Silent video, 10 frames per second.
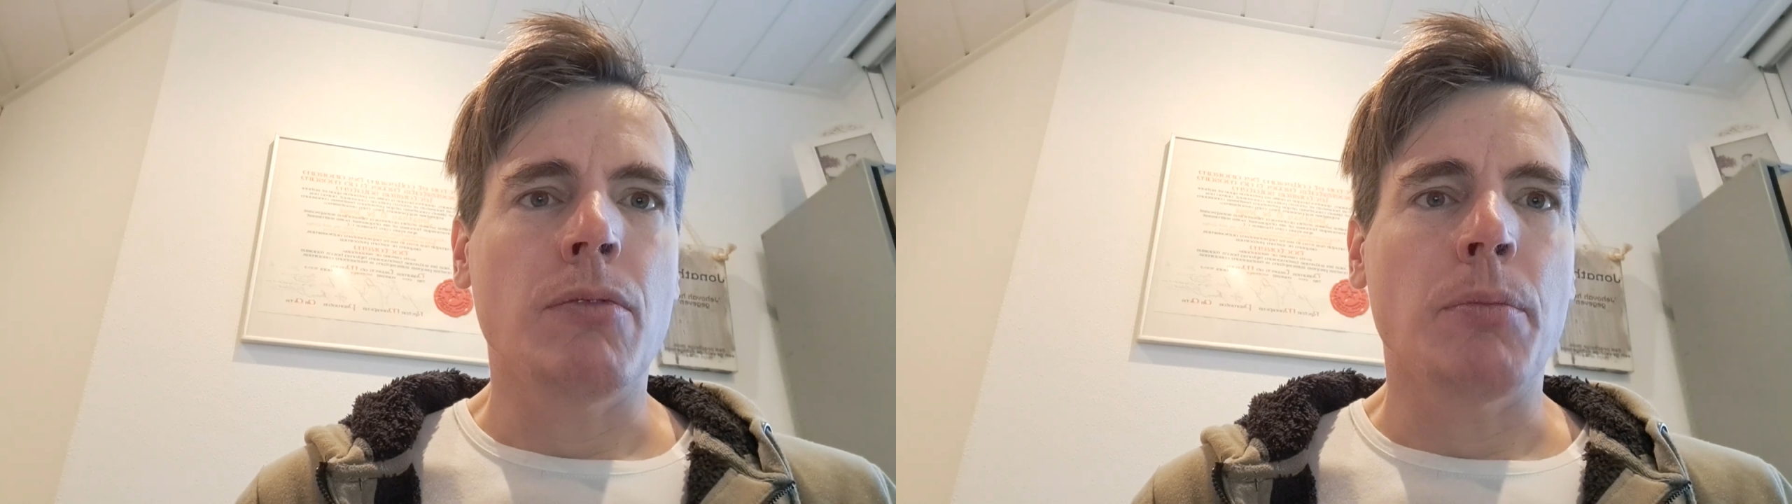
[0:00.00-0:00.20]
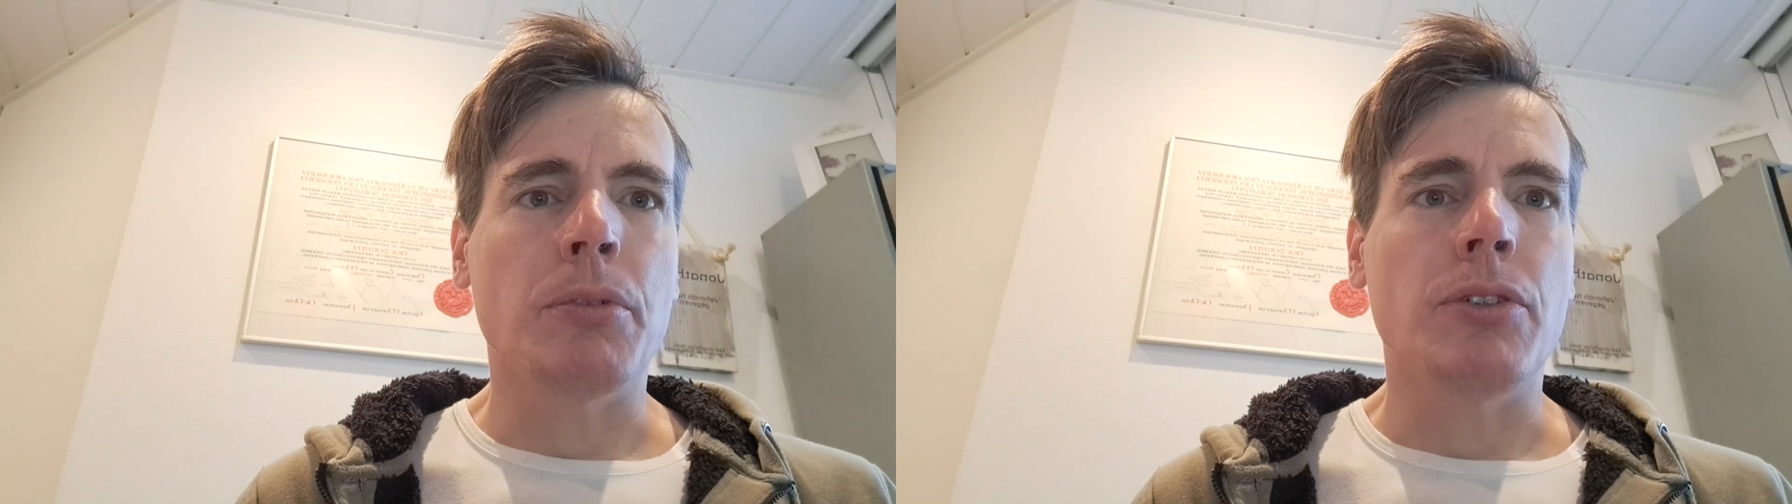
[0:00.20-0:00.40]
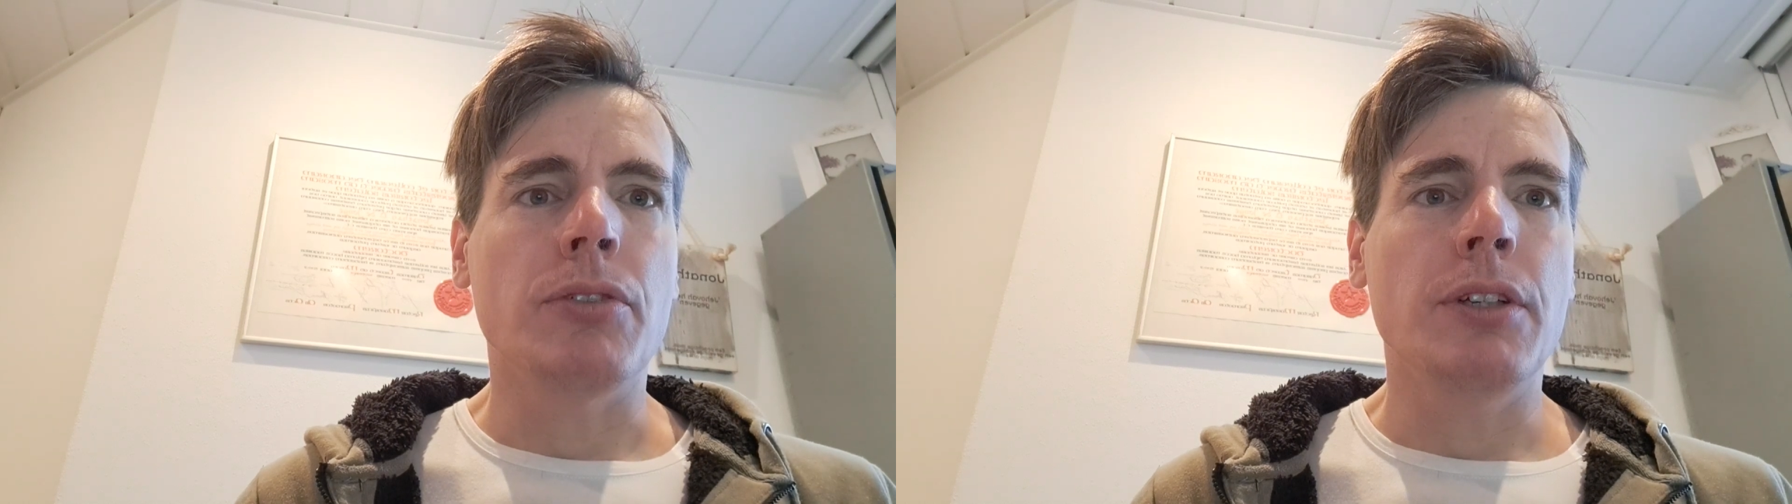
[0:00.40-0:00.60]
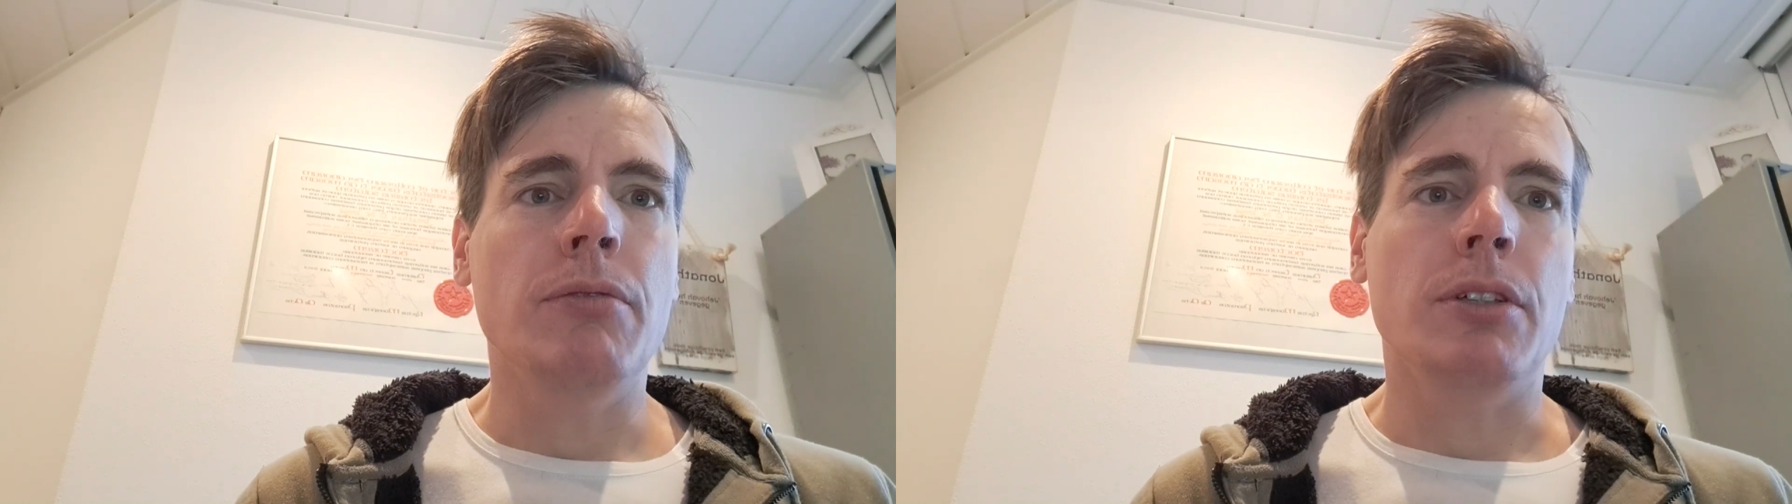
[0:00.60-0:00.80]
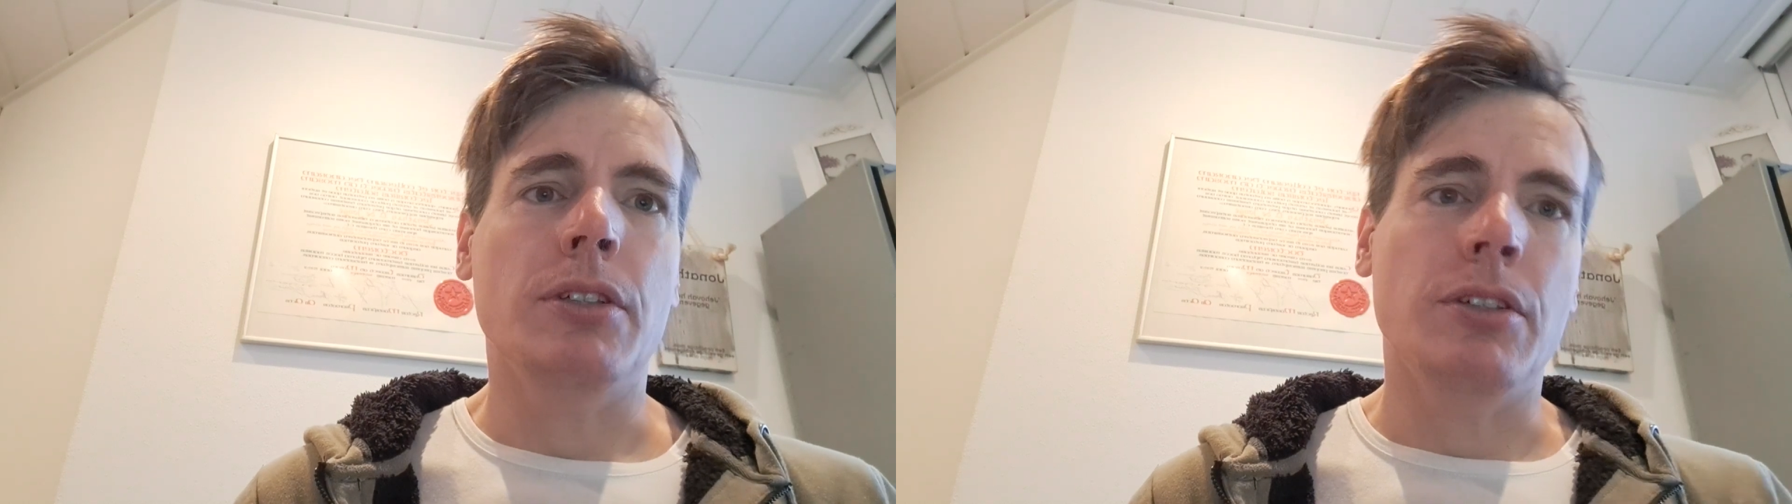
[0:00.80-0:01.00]
1.3,
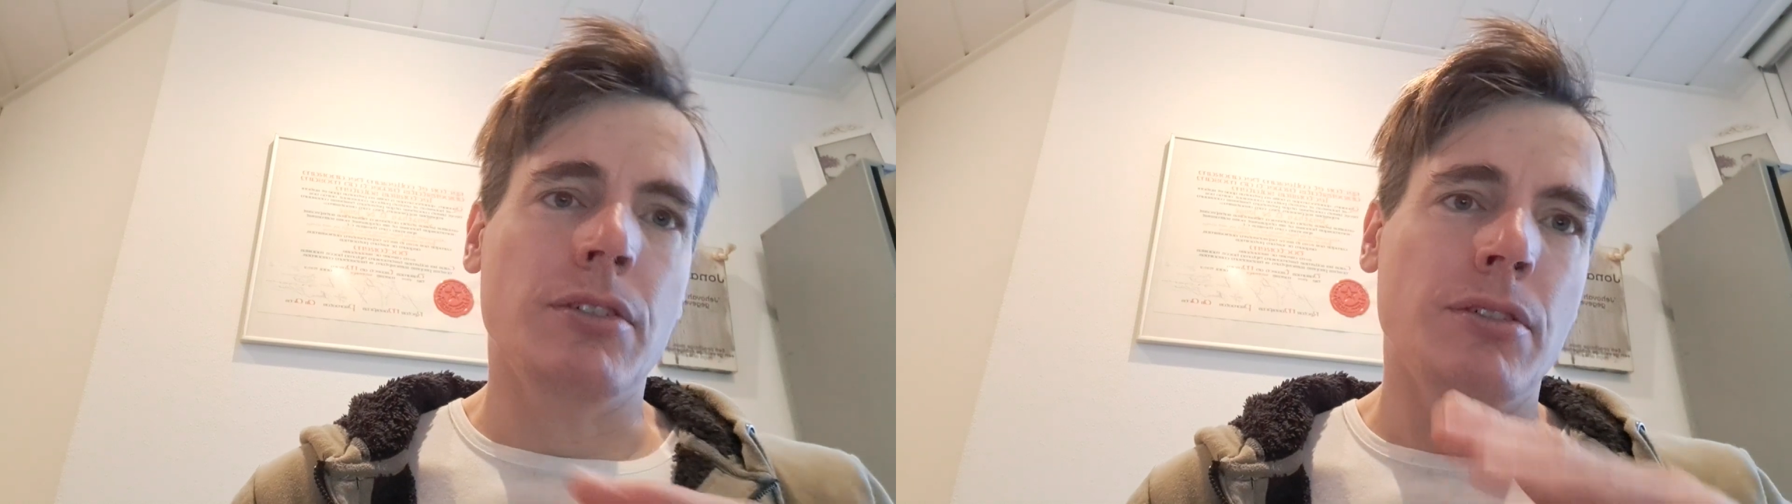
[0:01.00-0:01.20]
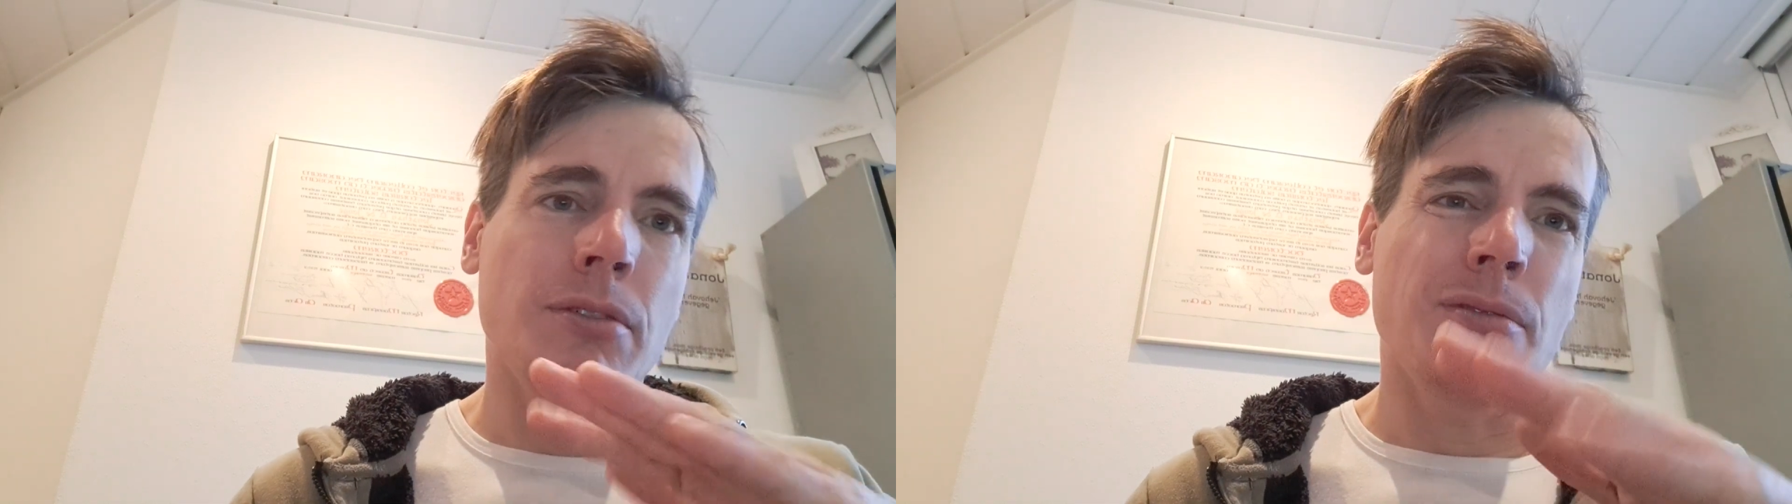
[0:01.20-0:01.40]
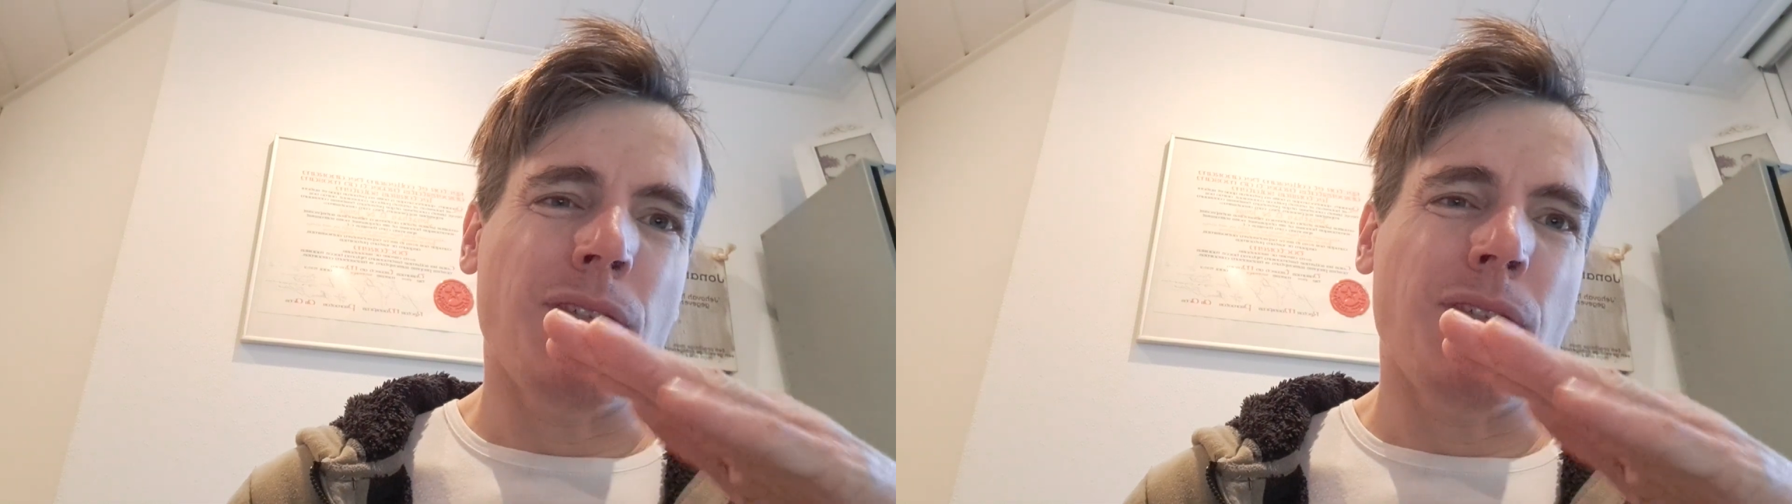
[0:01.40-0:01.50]
which is